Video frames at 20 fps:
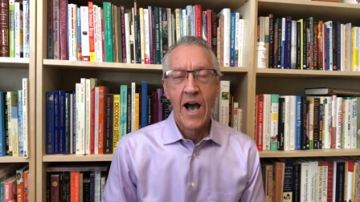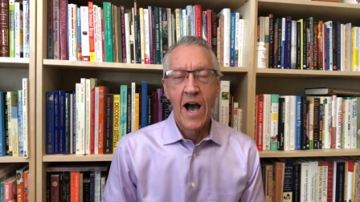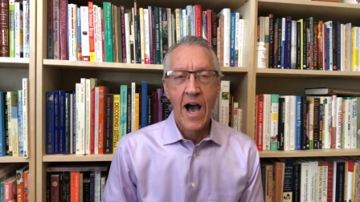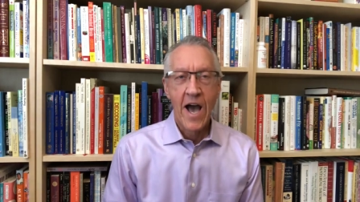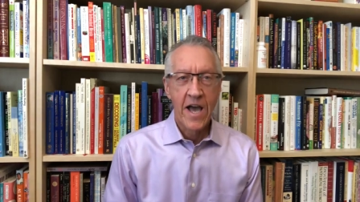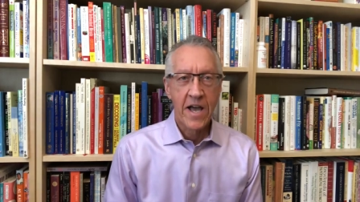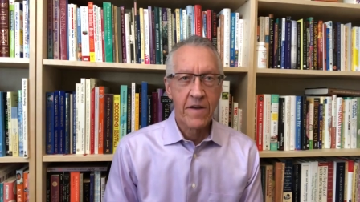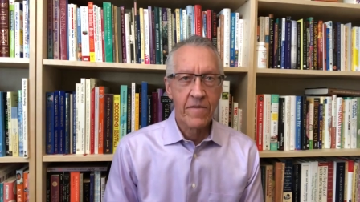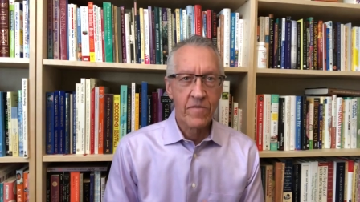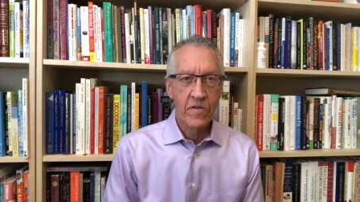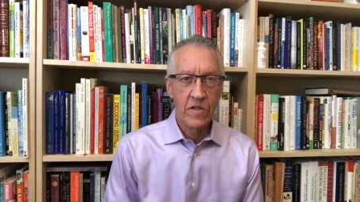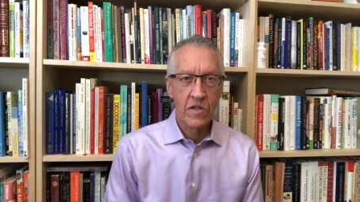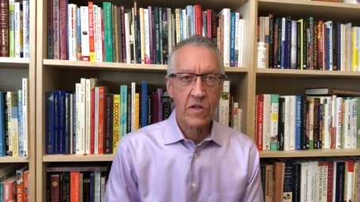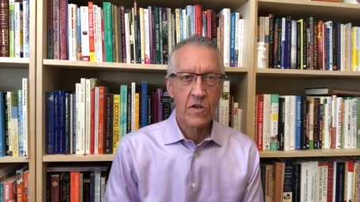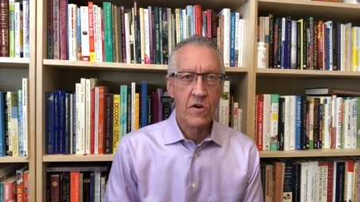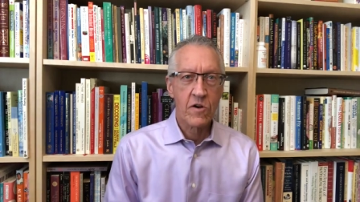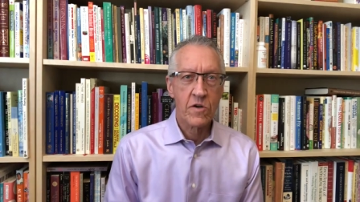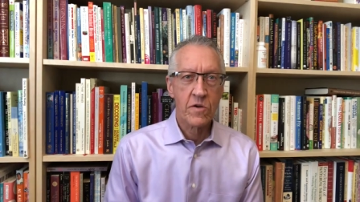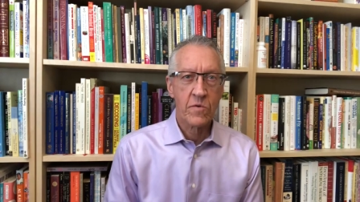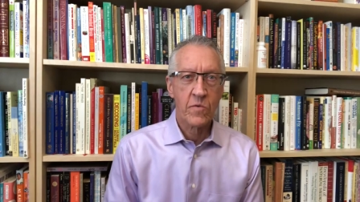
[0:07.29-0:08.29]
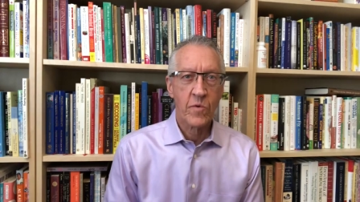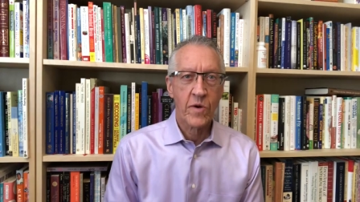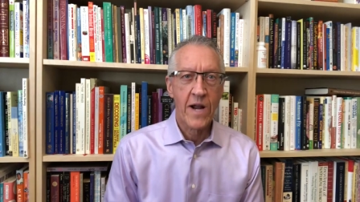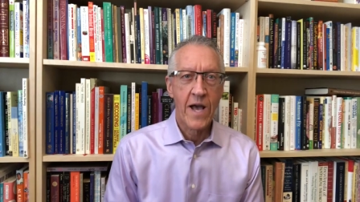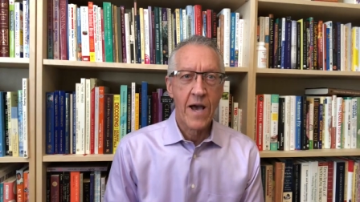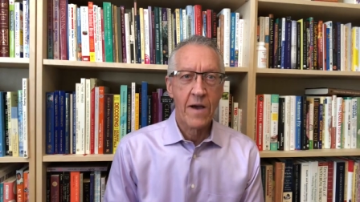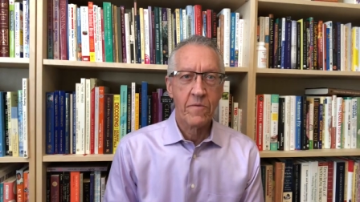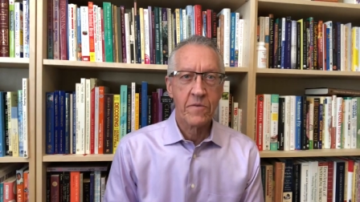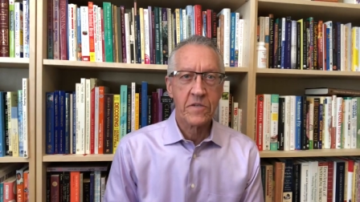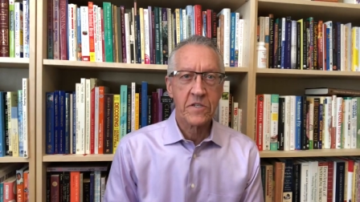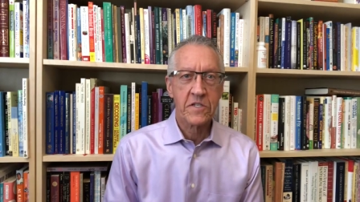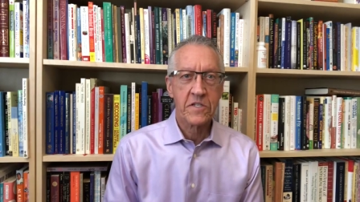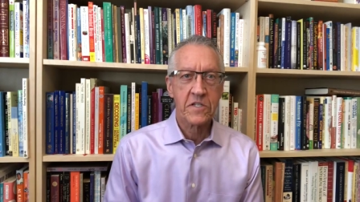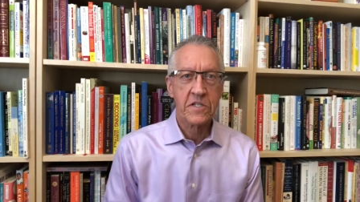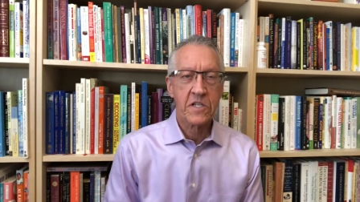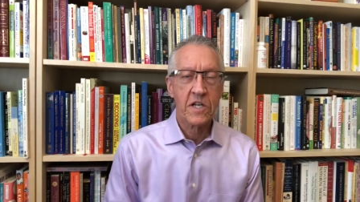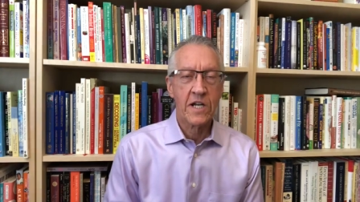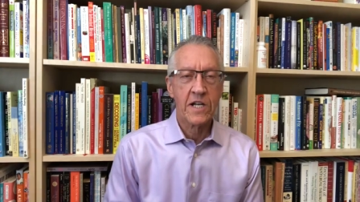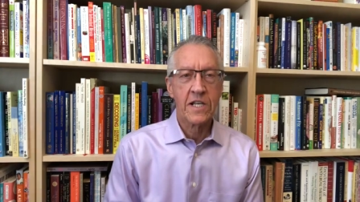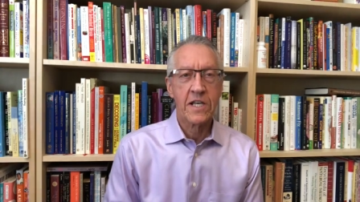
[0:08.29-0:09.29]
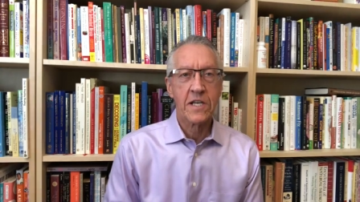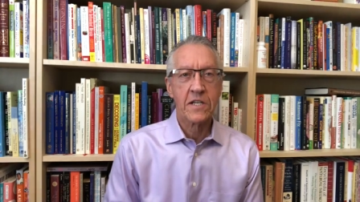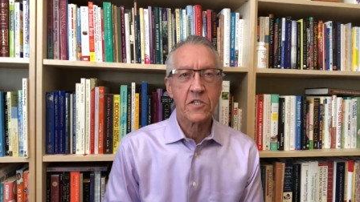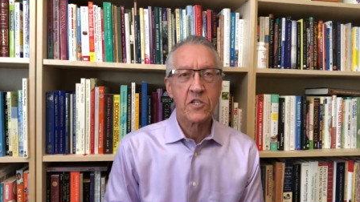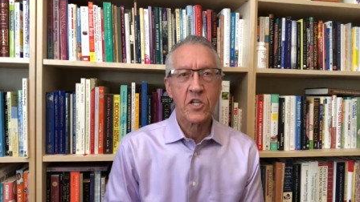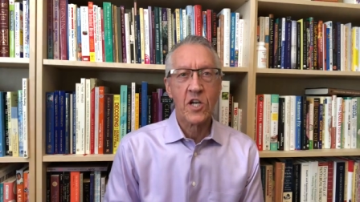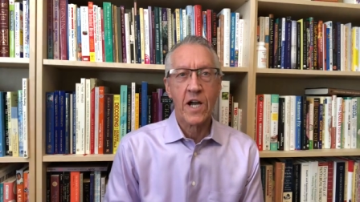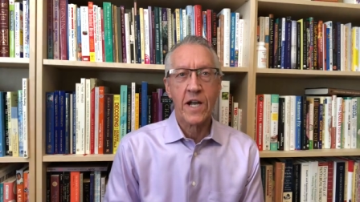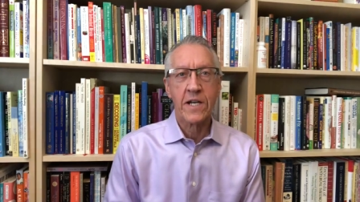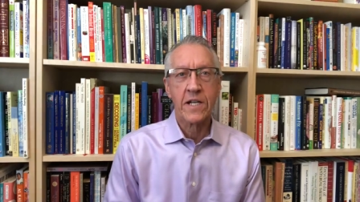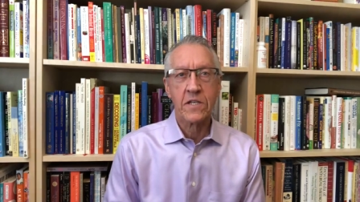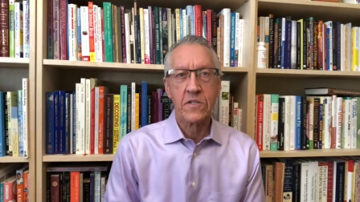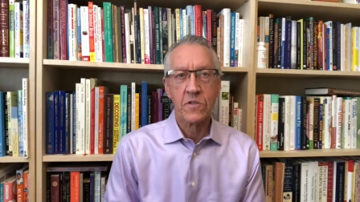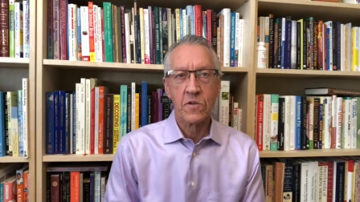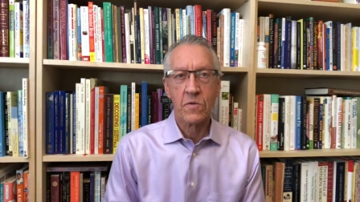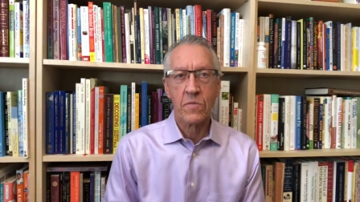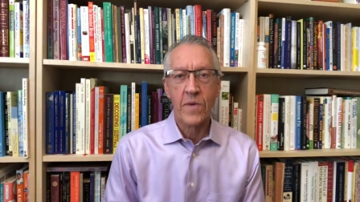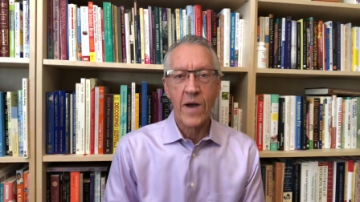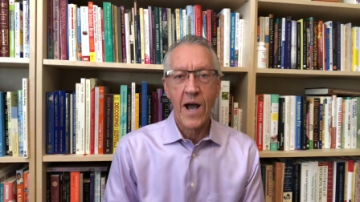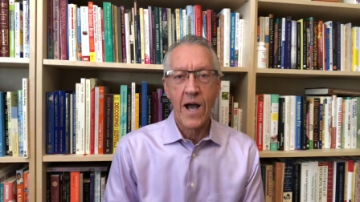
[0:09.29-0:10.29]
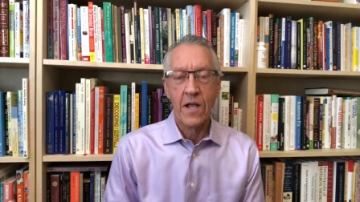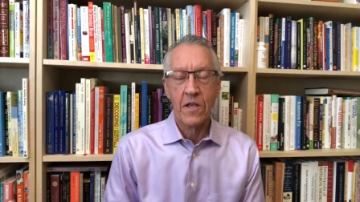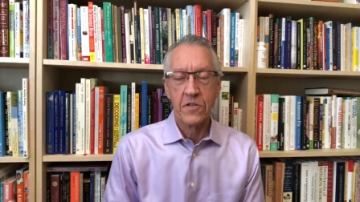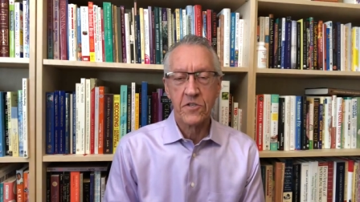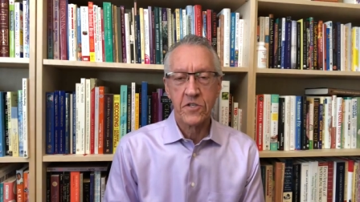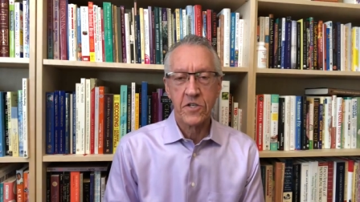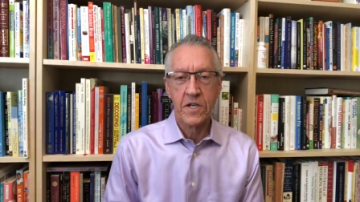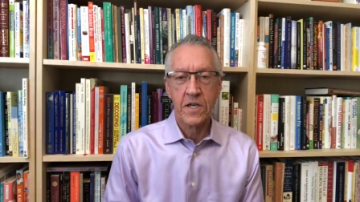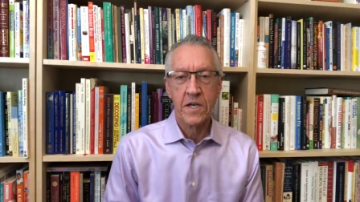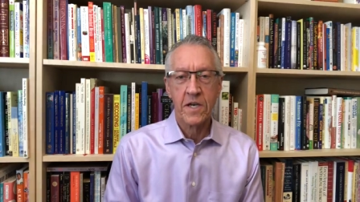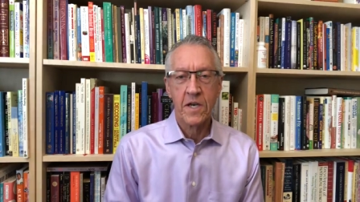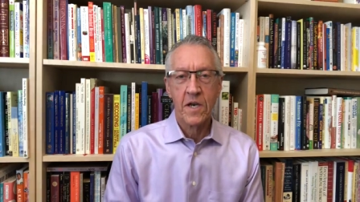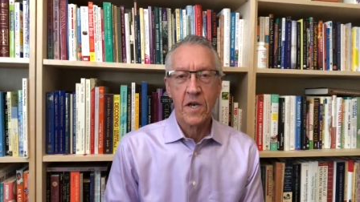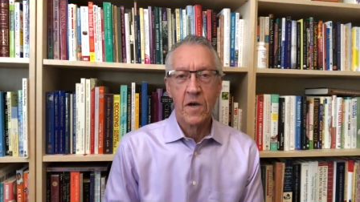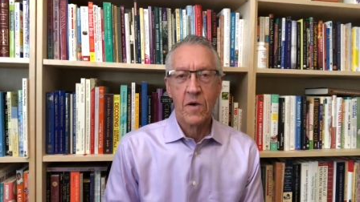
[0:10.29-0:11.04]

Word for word: I ever learned when I was studying Chinese herbology